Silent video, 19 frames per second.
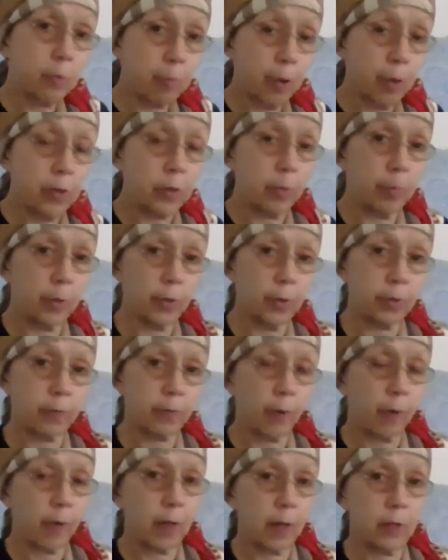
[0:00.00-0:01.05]
principles
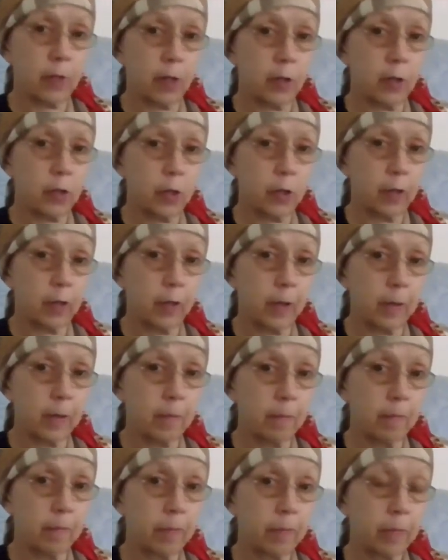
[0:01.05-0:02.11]
for raising children.
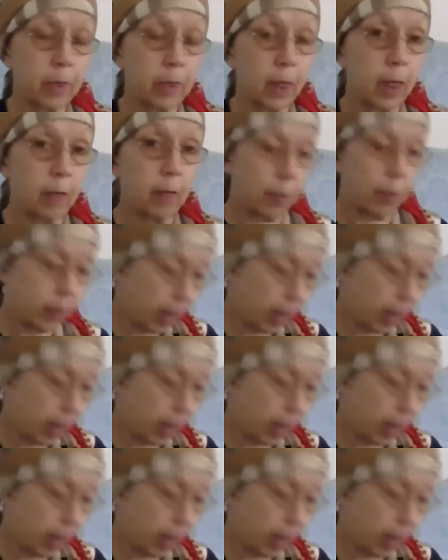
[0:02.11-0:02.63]
And for